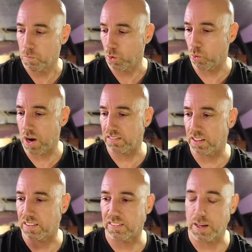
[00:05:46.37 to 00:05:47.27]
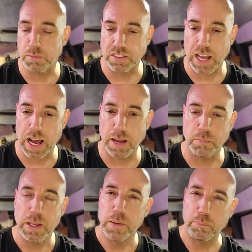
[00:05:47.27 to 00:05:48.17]
Whereas in the summertime,
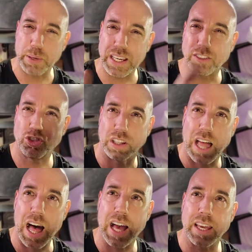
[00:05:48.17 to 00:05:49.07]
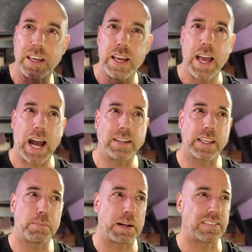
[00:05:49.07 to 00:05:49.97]
peak July, I'd
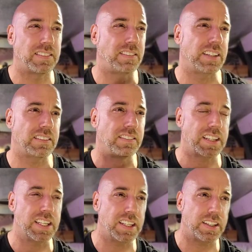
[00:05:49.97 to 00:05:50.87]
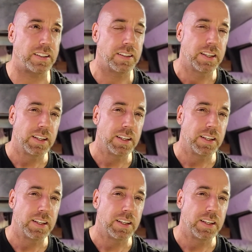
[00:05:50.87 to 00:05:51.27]
get about 16.5,